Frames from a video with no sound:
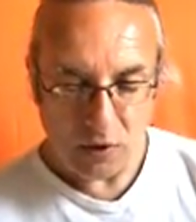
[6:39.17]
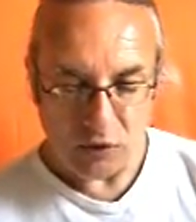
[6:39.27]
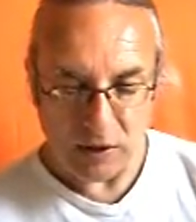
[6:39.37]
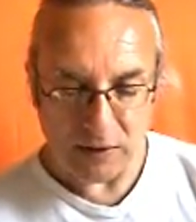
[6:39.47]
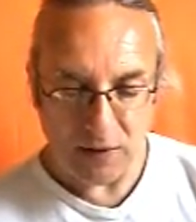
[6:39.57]

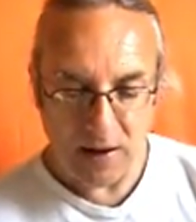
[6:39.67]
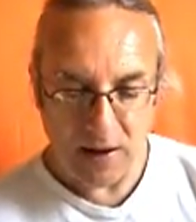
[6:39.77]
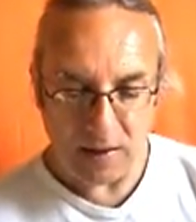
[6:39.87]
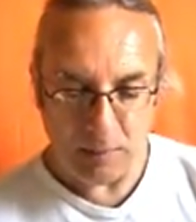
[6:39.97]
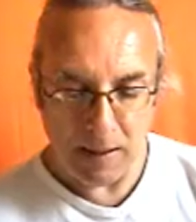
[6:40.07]
Just
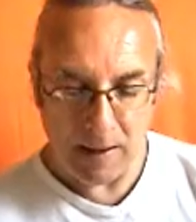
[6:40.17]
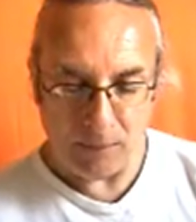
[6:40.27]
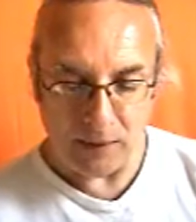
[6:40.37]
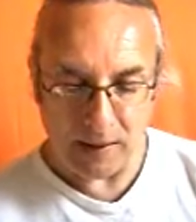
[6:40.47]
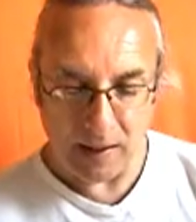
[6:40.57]
then he
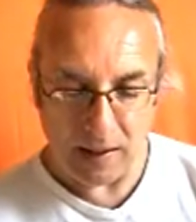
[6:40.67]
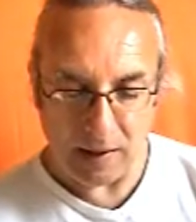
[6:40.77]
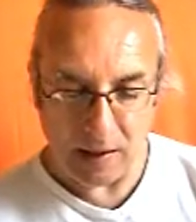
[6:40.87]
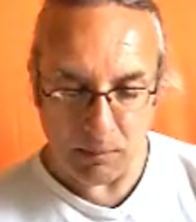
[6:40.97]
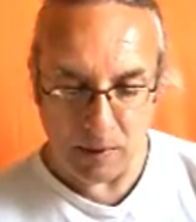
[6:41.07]
beheld the
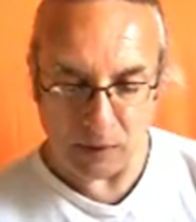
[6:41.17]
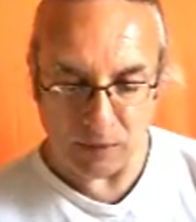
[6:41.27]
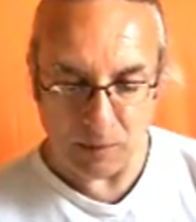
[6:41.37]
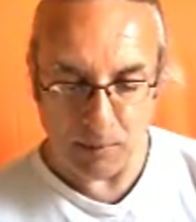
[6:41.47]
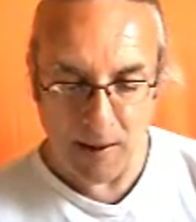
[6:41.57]
king come out
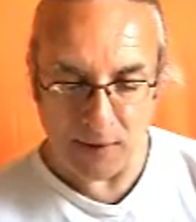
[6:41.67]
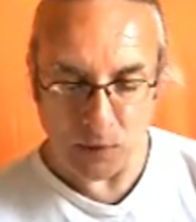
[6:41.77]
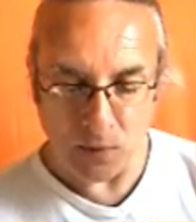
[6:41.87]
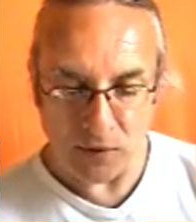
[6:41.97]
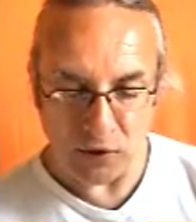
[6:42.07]
of the
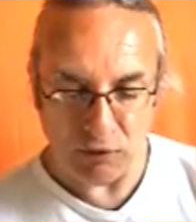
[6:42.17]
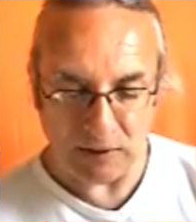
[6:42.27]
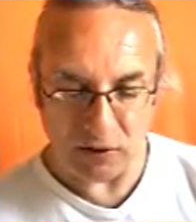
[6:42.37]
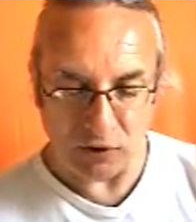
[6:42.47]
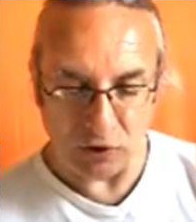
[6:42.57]
palace with his
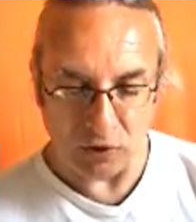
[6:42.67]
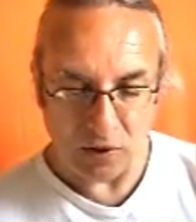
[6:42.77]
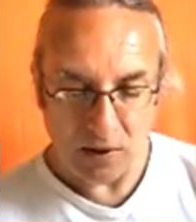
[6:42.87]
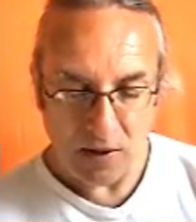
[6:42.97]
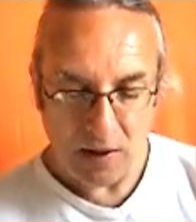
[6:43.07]
retinue,
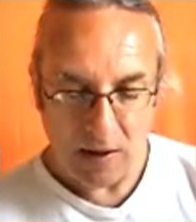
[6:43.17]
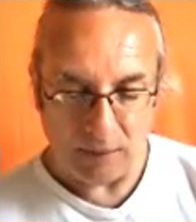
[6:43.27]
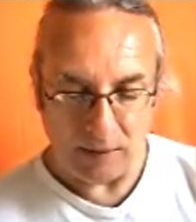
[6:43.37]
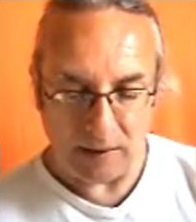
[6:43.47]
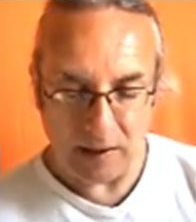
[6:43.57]

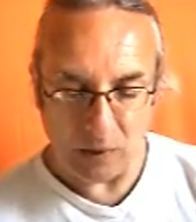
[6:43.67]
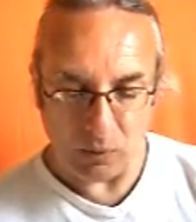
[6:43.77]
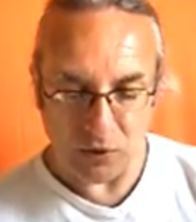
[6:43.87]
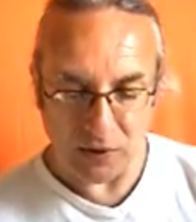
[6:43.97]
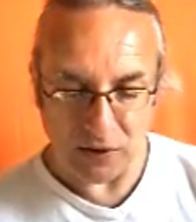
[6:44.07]
and the king
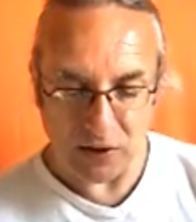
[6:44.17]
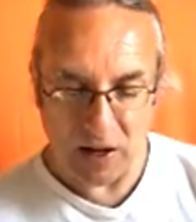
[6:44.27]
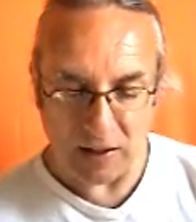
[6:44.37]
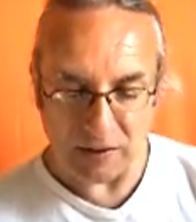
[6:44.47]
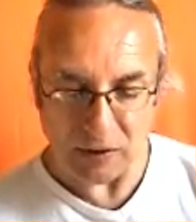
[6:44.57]
was
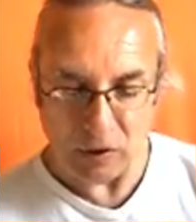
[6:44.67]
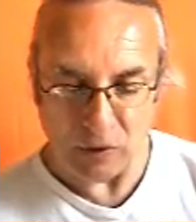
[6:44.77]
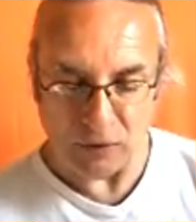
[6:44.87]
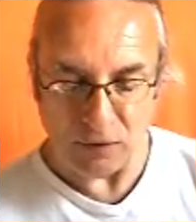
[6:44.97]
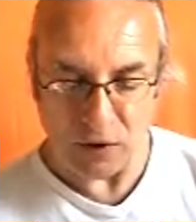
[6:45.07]
disguised
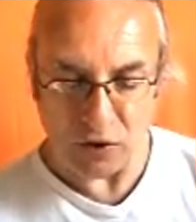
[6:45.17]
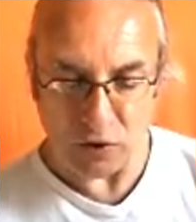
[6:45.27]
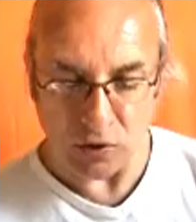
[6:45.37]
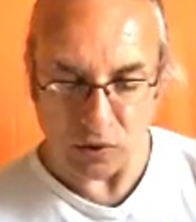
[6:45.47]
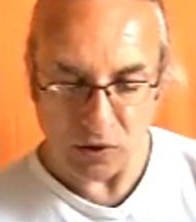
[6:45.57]
Lord
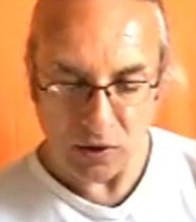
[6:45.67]
Vishnu.